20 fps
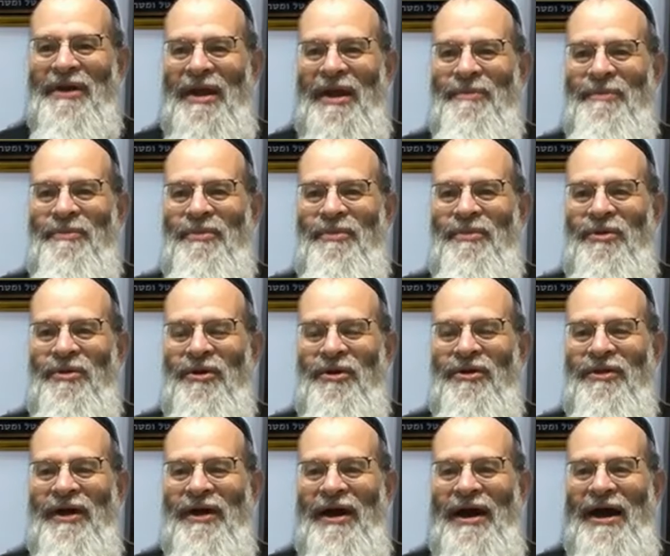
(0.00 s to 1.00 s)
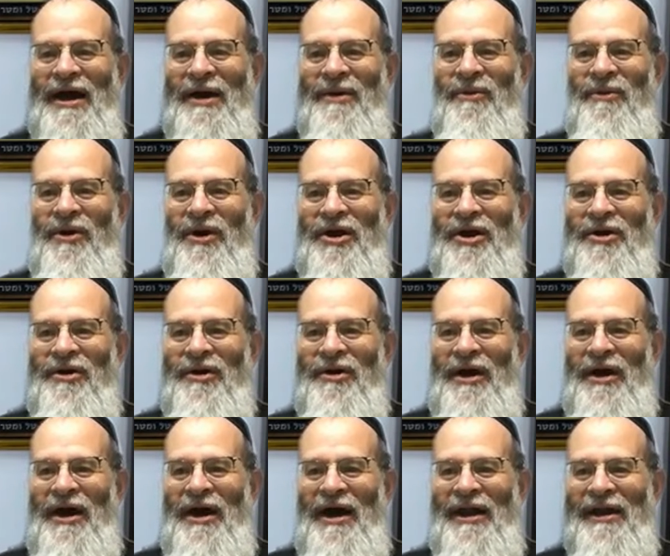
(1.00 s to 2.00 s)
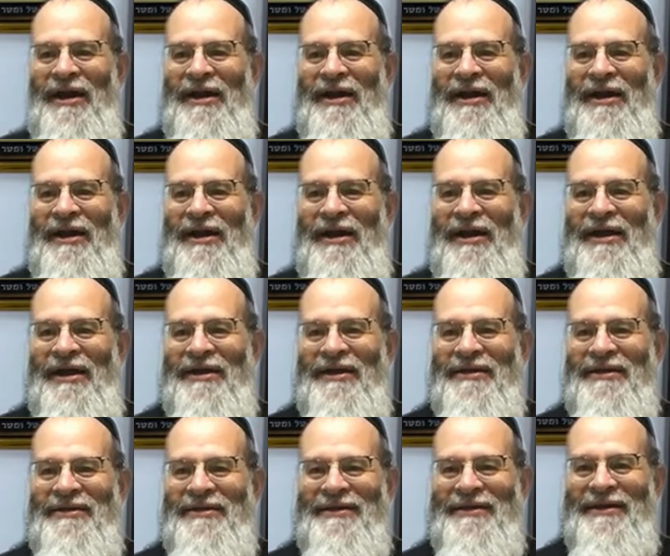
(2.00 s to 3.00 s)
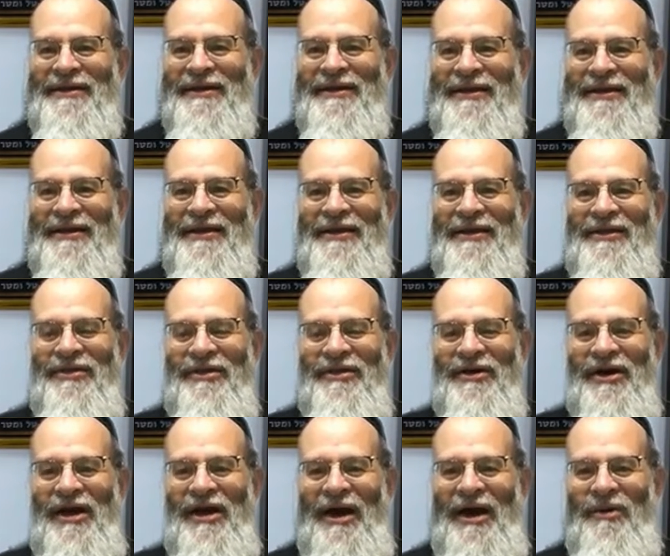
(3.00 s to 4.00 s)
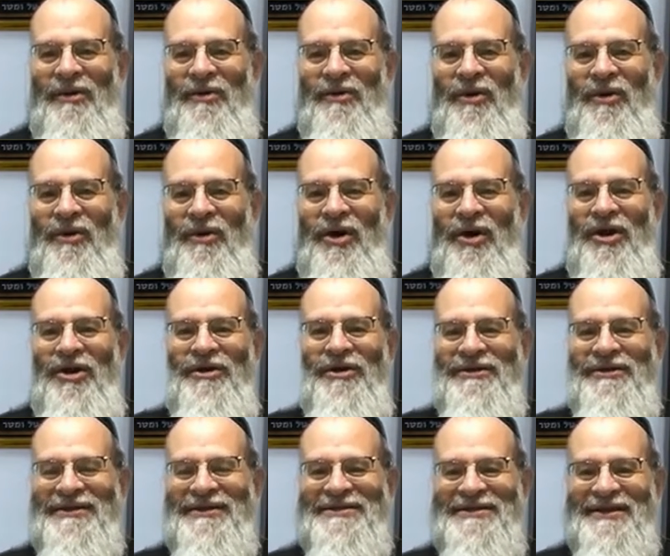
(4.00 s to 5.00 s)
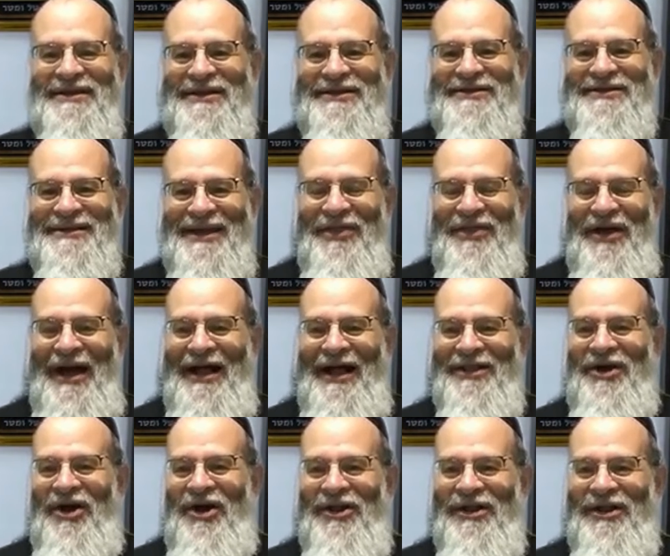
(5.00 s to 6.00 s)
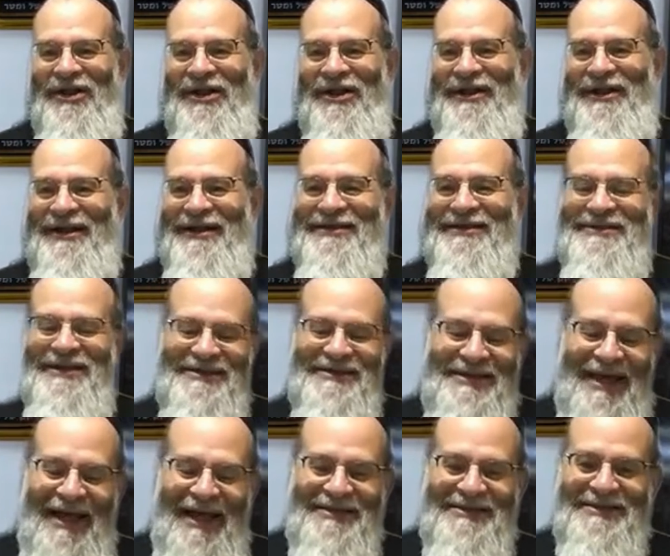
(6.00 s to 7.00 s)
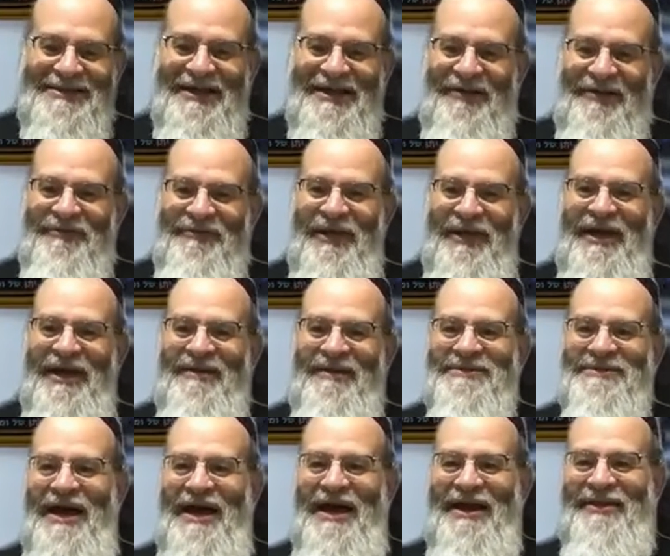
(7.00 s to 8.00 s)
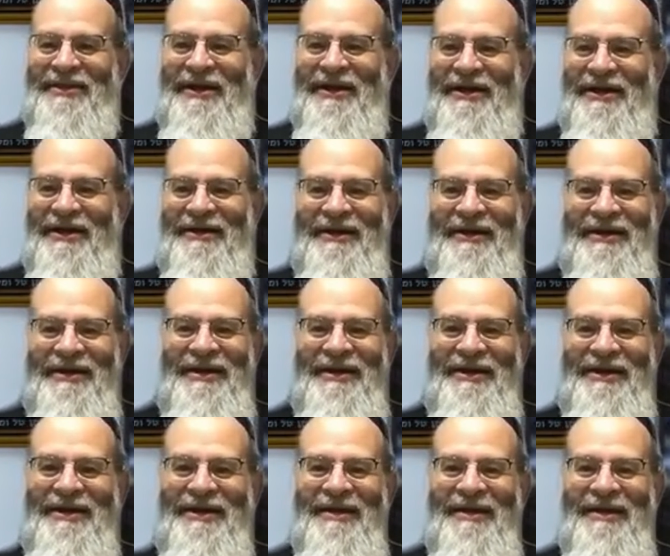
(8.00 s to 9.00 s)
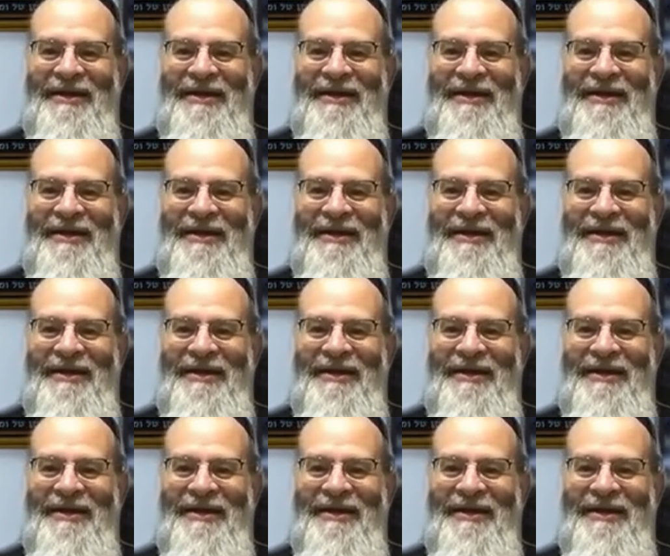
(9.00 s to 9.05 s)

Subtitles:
pour the hot water on it, the hot water distills the alcohol in it. He says that stuff that comes out of there can make you really, really high.